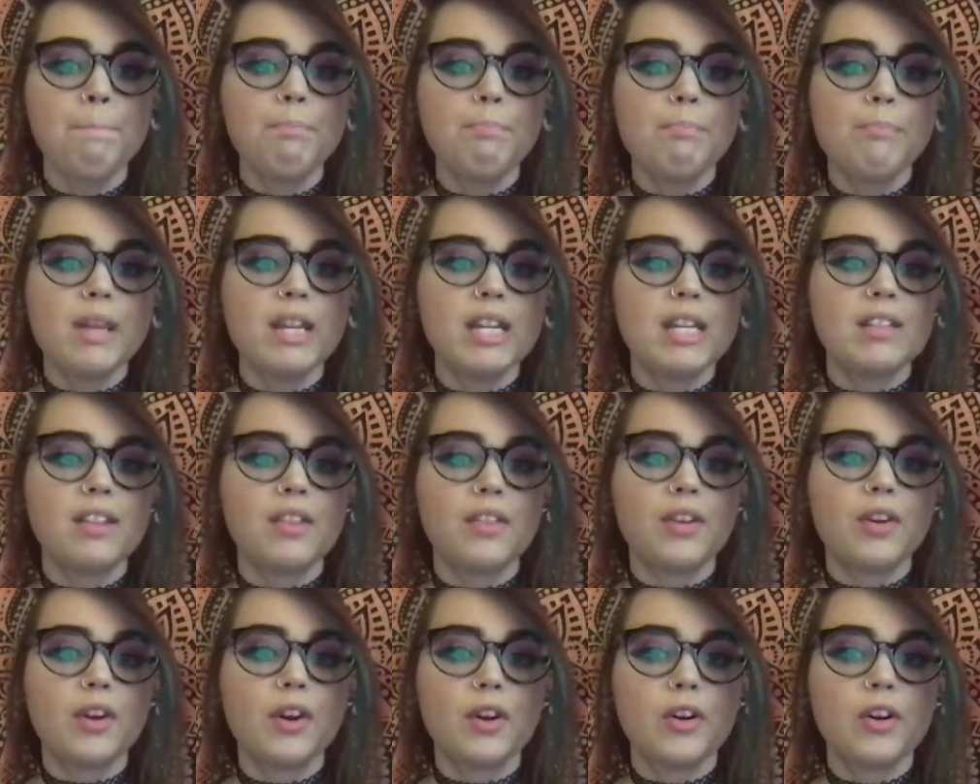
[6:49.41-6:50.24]
meaning
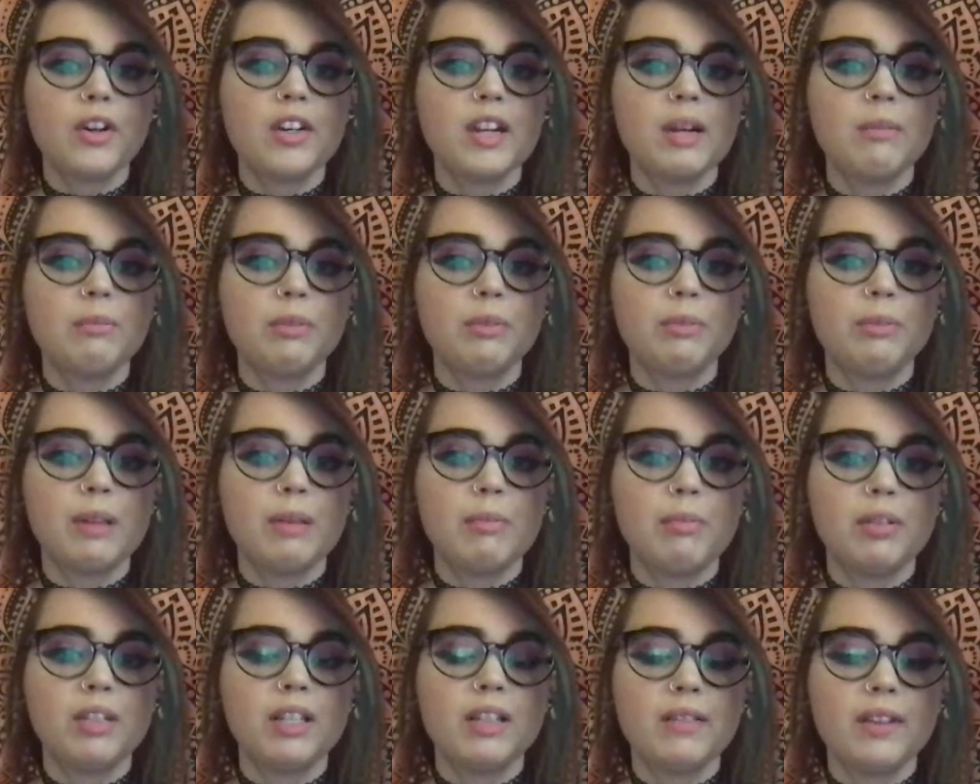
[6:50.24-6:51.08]
that the current number of
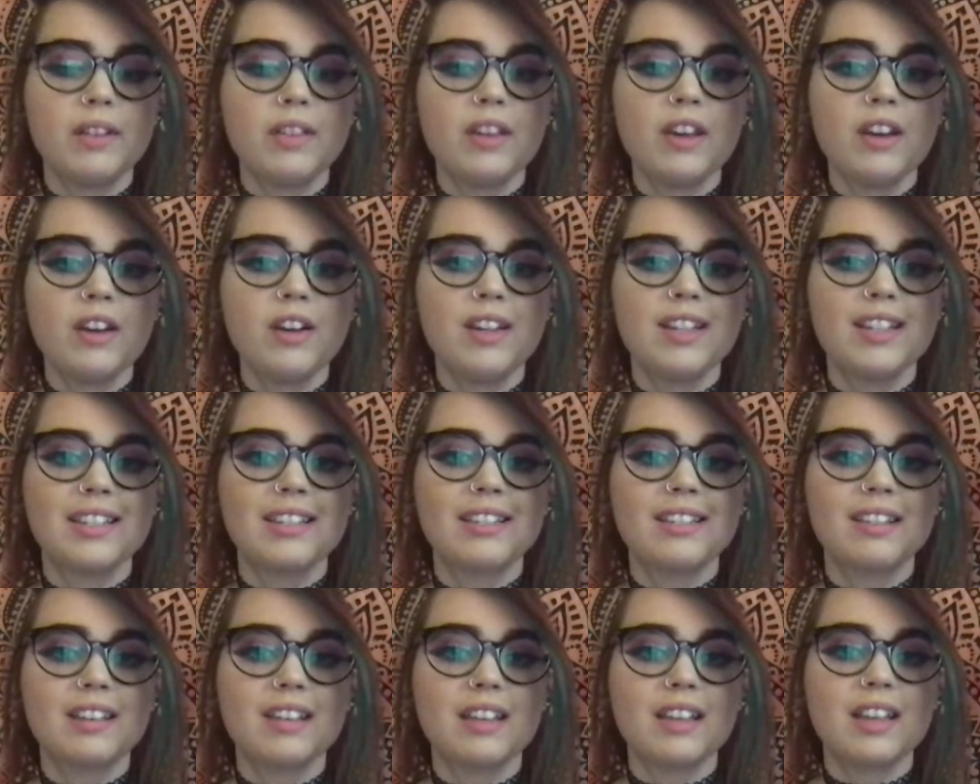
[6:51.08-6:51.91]
people living there
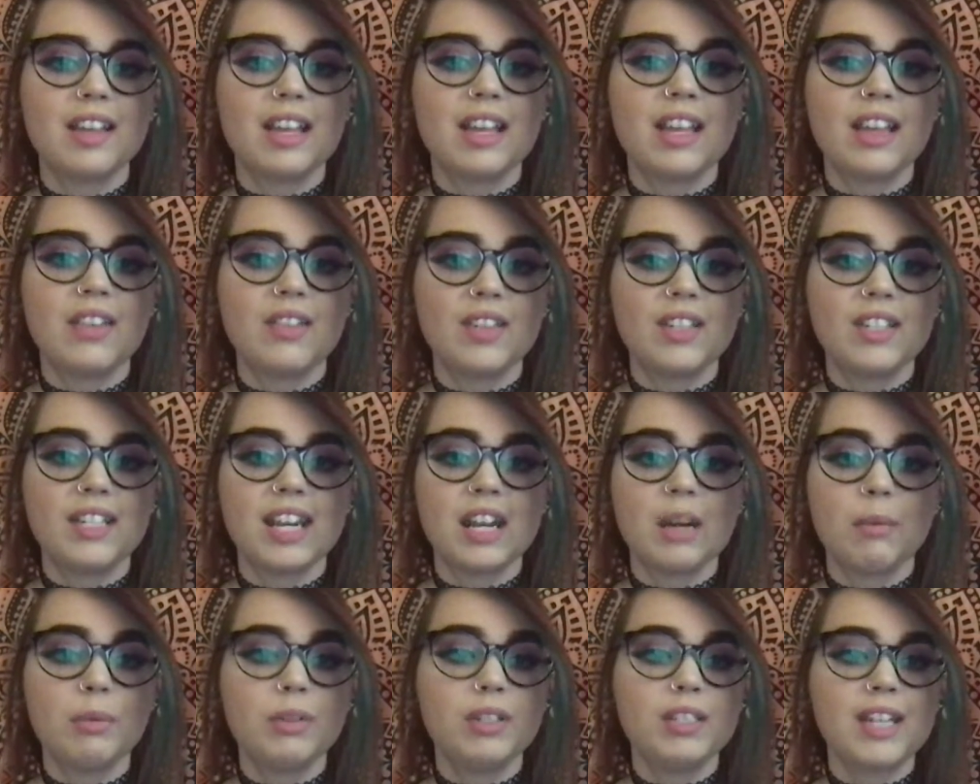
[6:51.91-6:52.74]
is in this
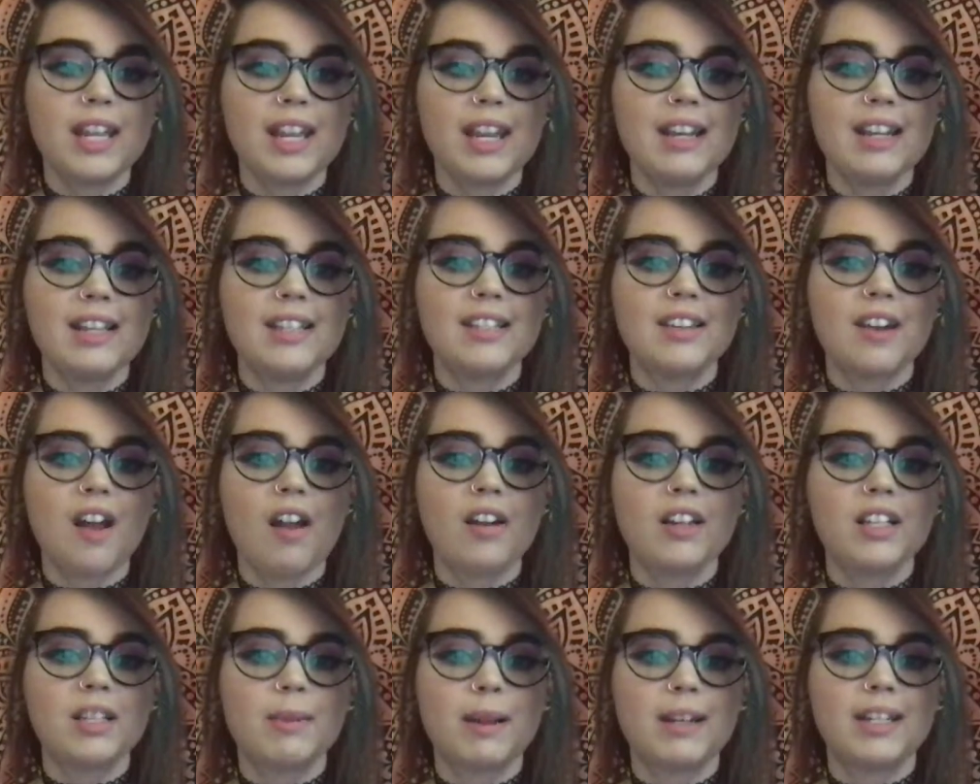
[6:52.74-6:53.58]
terrible state is
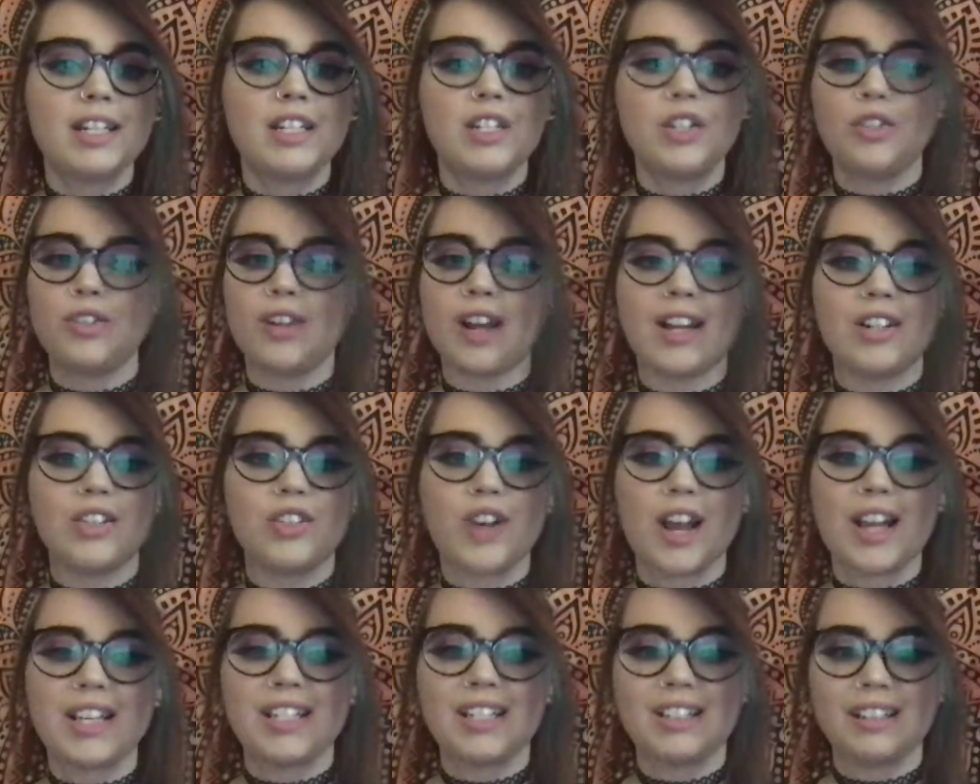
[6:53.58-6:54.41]
not expected to
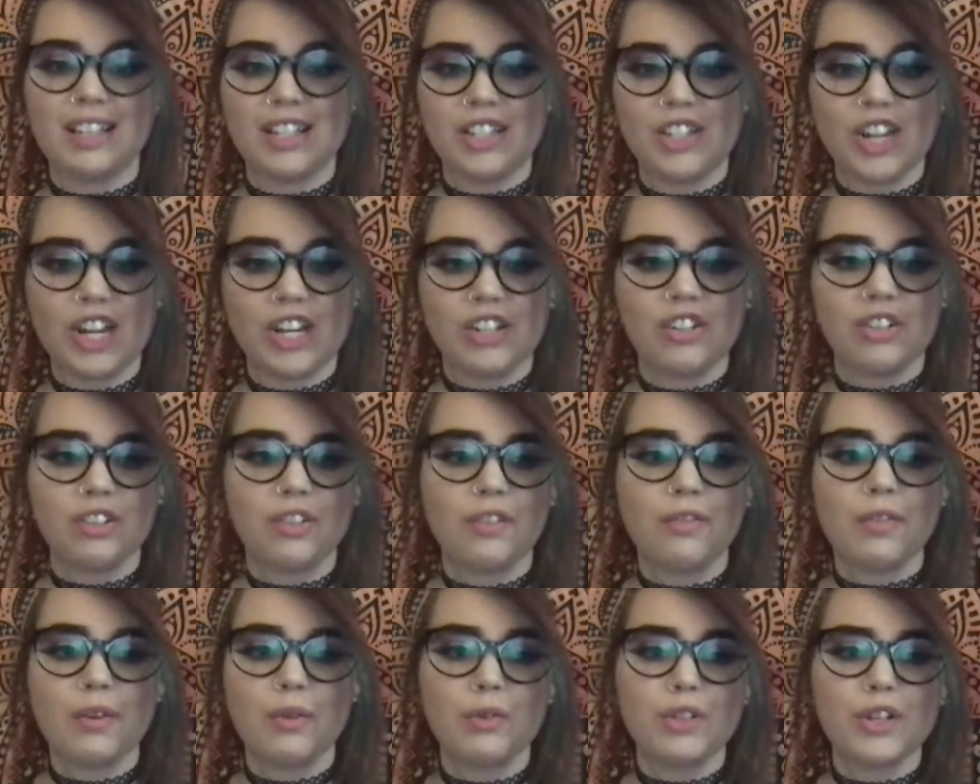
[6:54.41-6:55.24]
drastically change in the
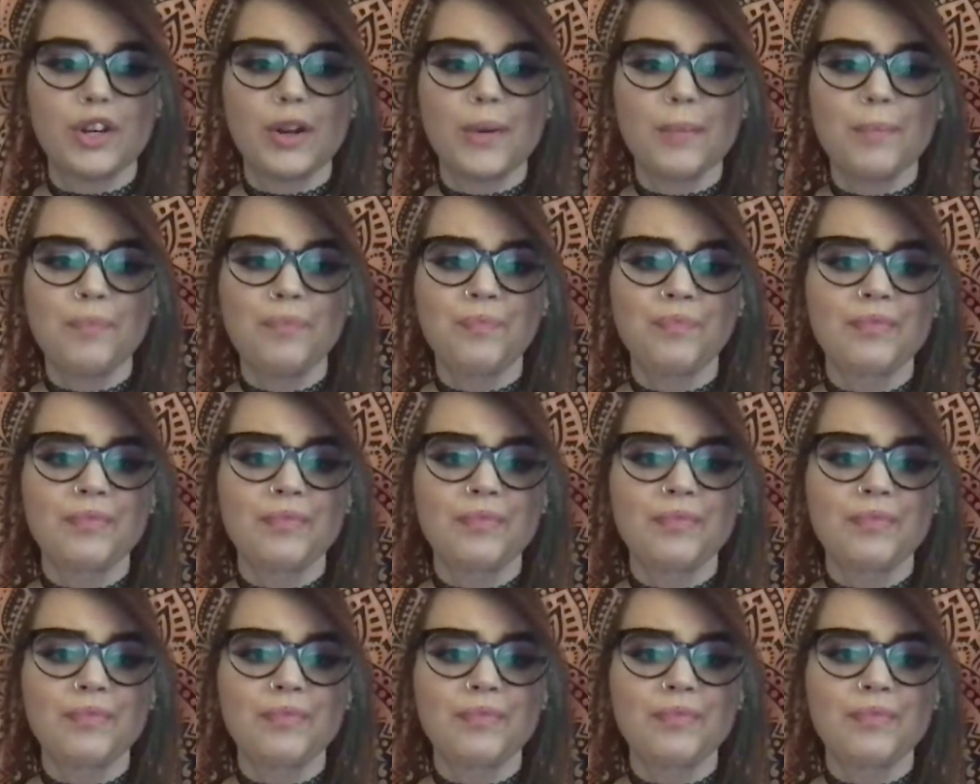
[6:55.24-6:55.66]
future.